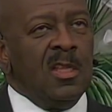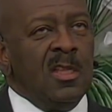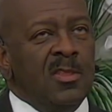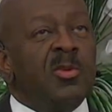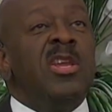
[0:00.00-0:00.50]

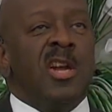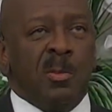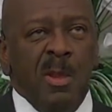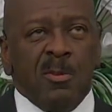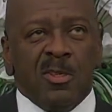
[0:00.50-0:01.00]
three young
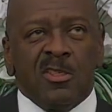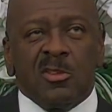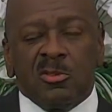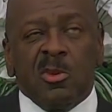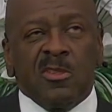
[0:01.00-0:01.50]
people, because there was
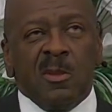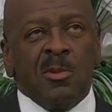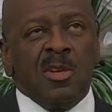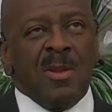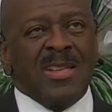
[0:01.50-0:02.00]
one, someone
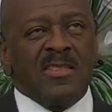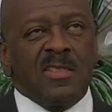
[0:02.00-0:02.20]
in the backseat,